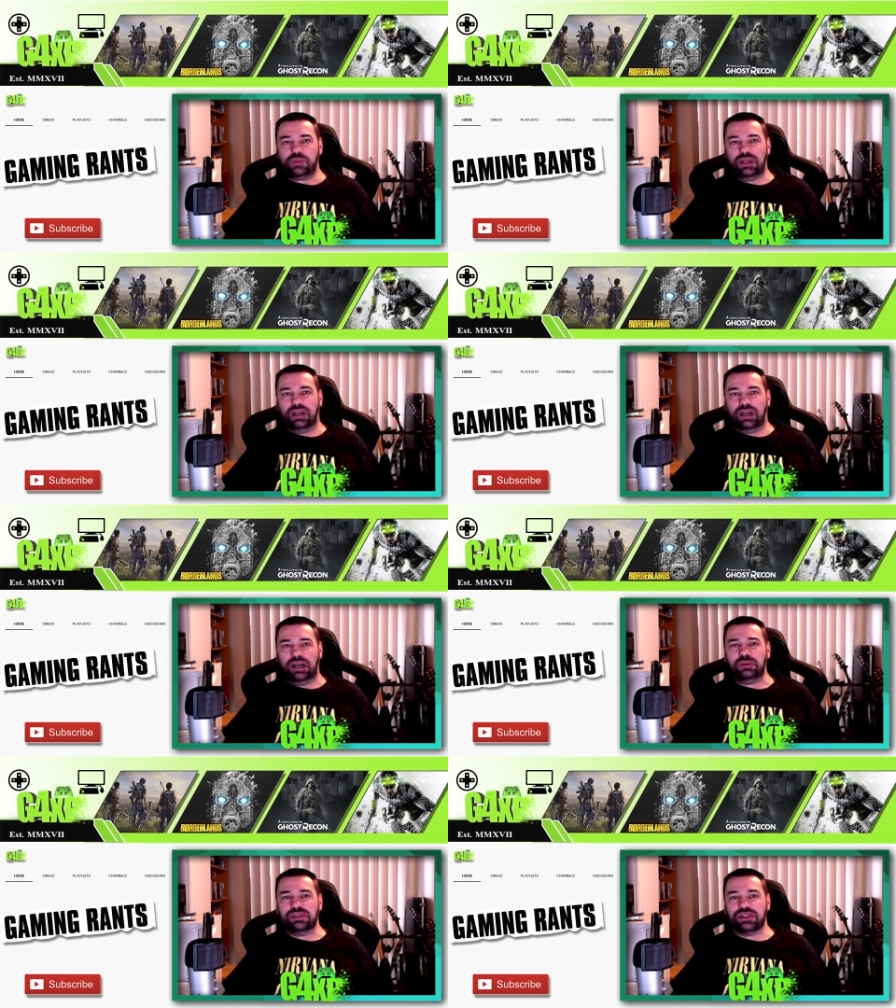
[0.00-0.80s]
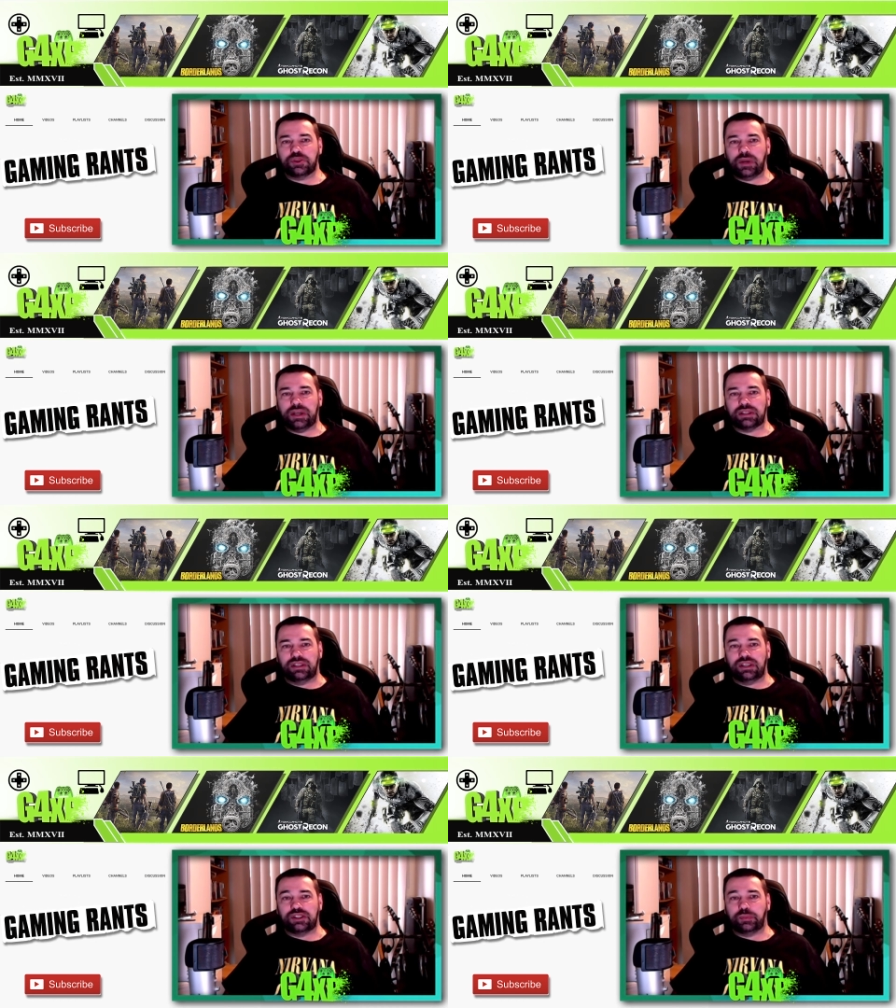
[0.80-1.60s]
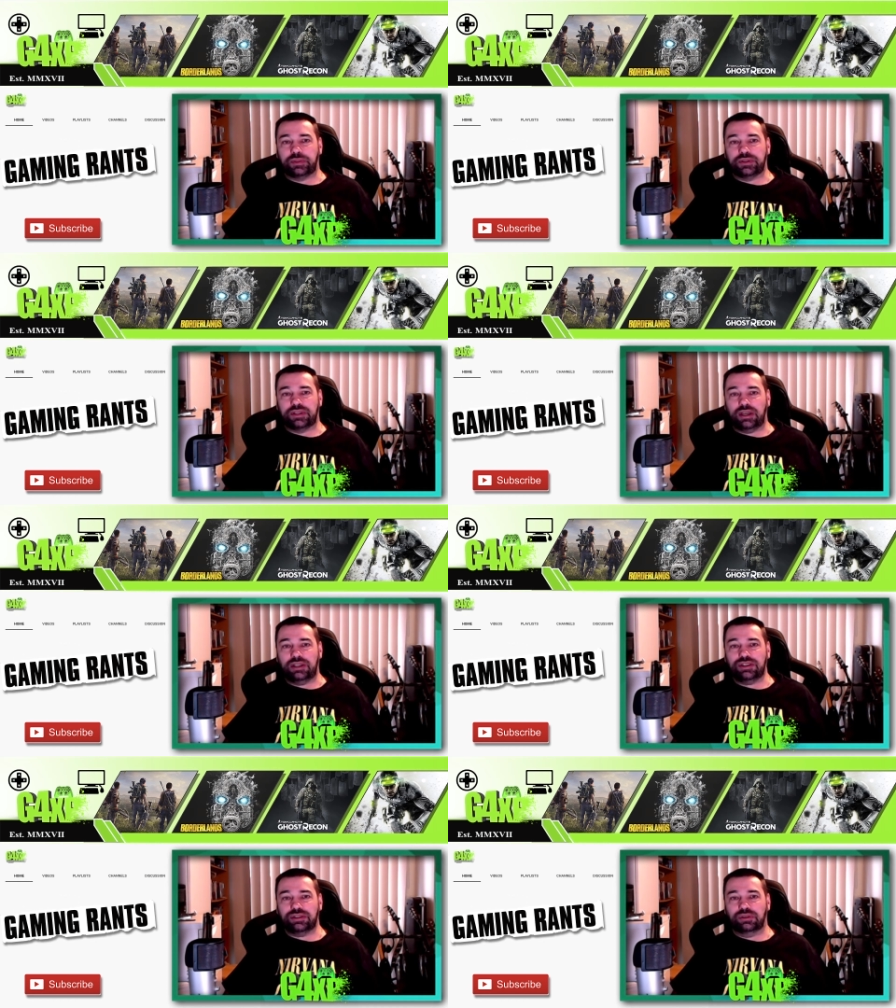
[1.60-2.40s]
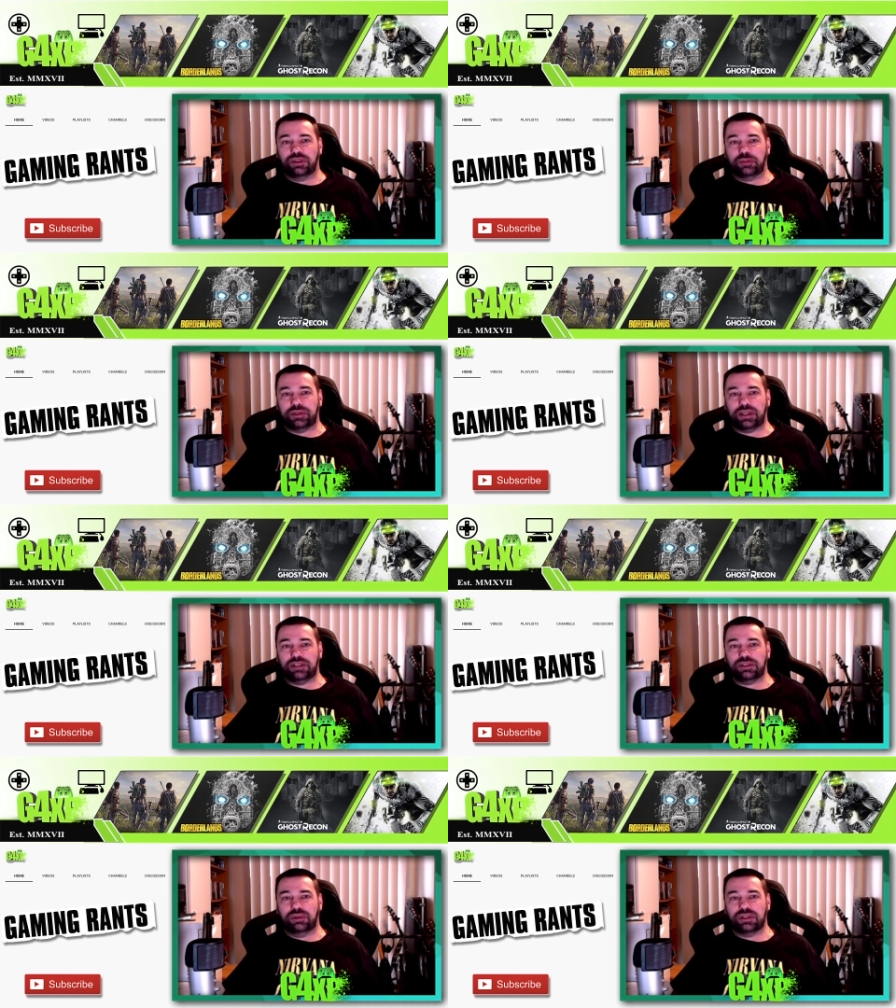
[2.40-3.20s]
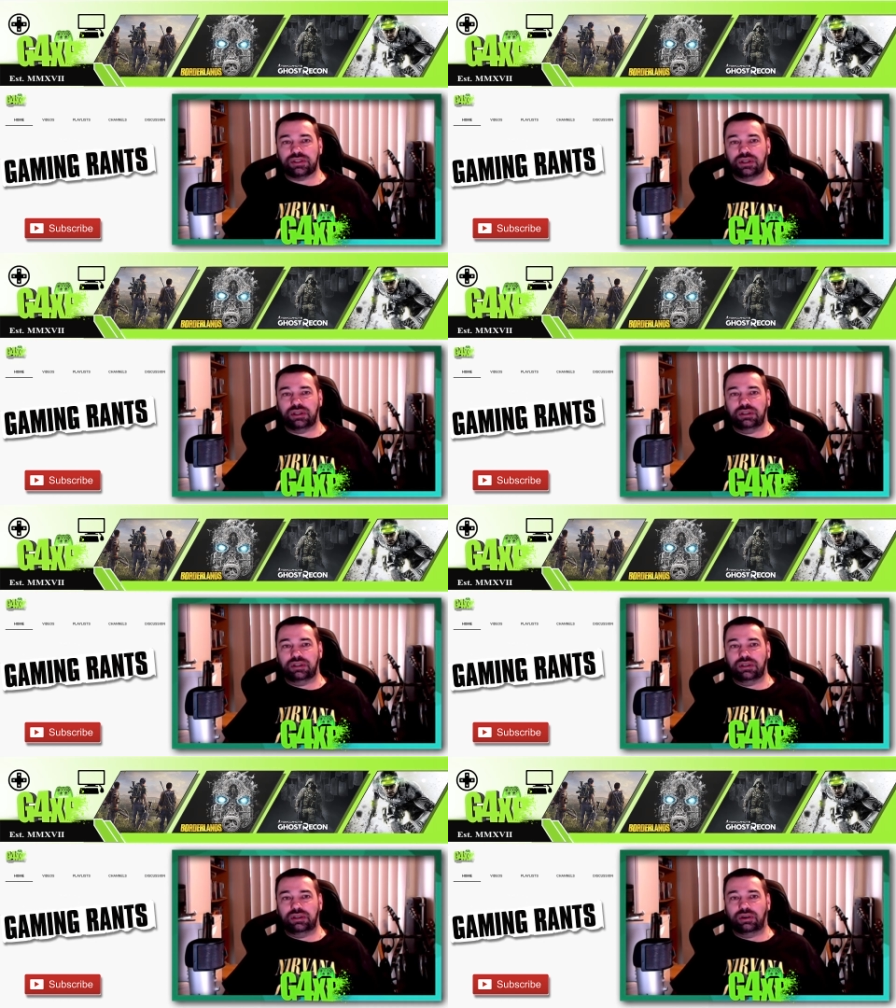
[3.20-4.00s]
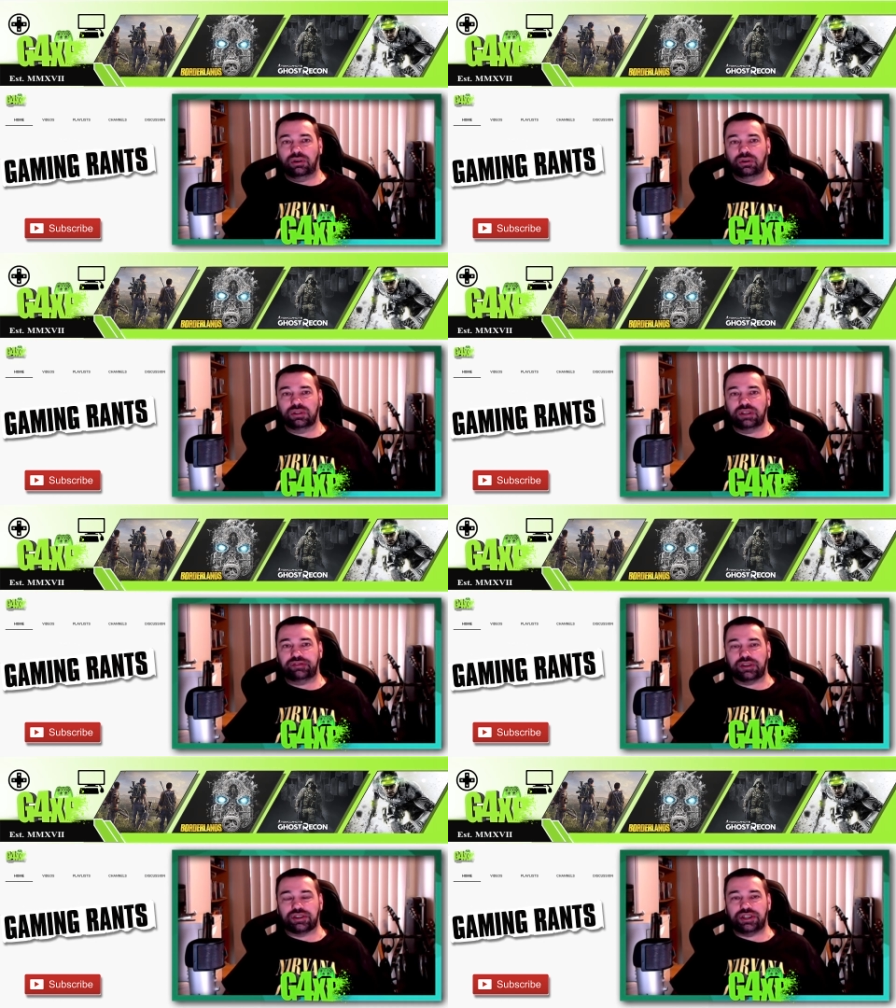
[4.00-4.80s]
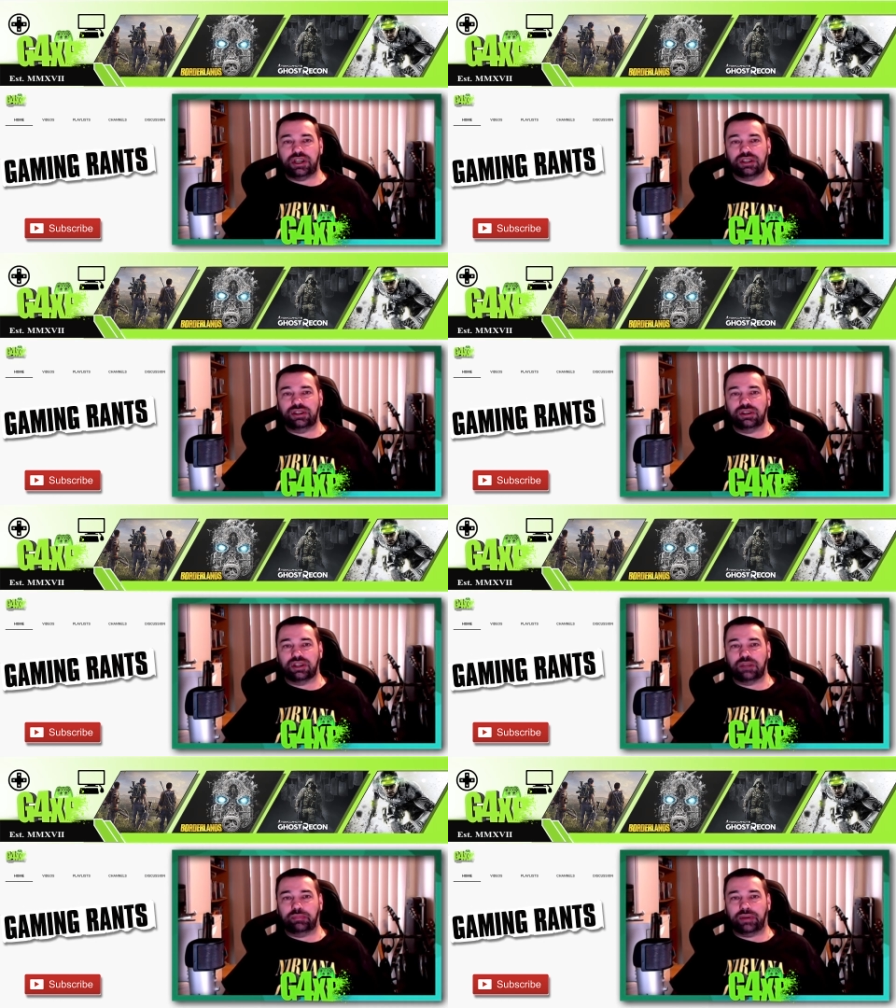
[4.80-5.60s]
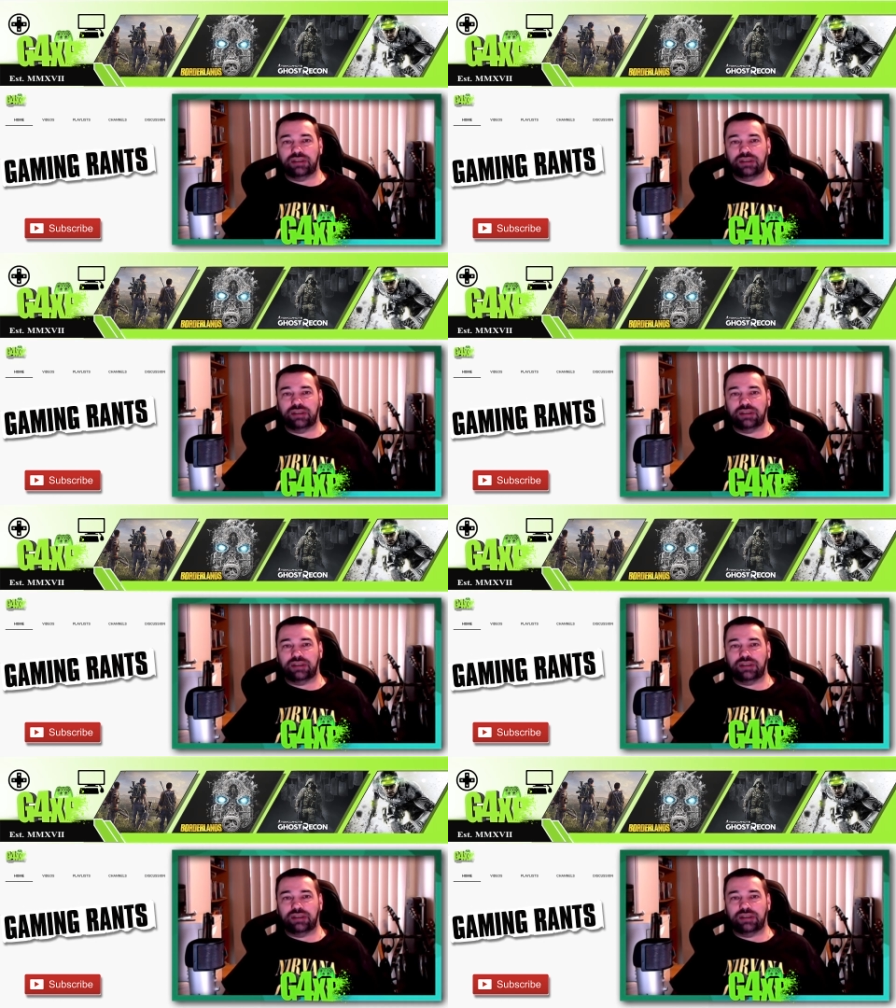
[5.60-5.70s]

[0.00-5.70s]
I would suspect that it's potential. The potential is that not only if you're cheating, you could get banned